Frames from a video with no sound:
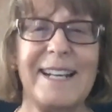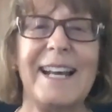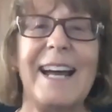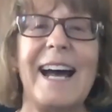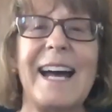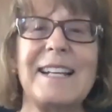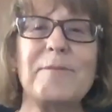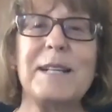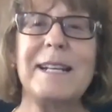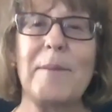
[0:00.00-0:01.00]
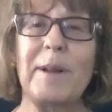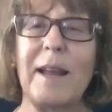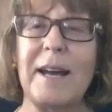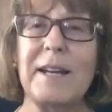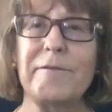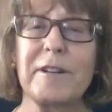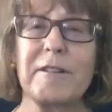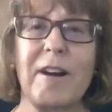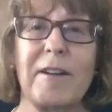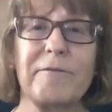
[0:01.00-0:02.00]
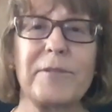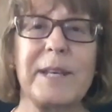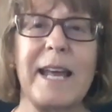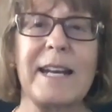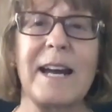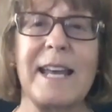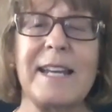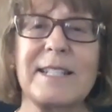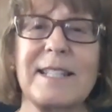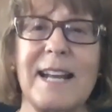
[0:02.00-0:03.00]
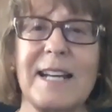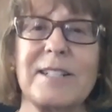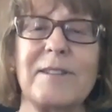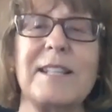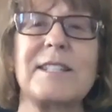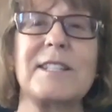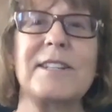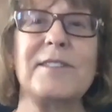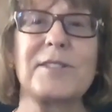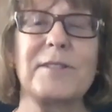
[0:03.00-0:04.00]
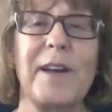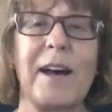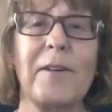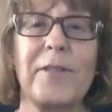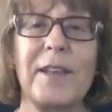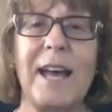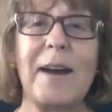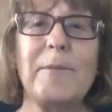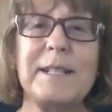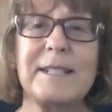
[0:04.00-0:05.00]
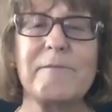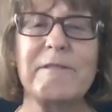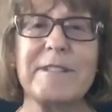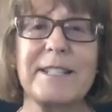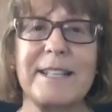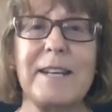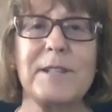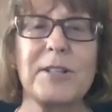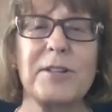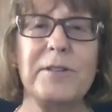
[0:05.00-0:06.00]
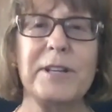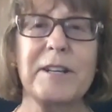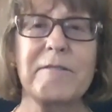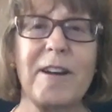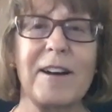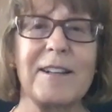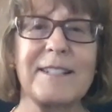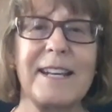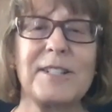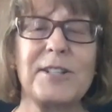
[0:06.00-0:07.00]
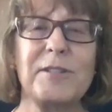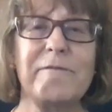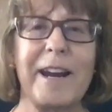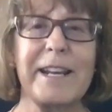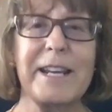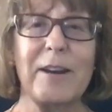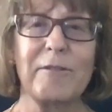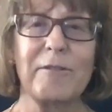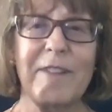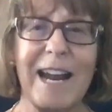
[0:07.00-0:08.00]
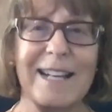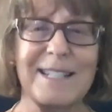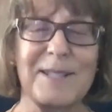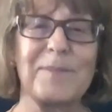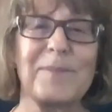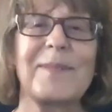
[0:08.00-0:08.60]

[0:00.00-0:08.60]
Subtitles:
And we applied for a grant from the NIH, the National Institutes of Health, and we received a 2-year grant to do Reiki on rats.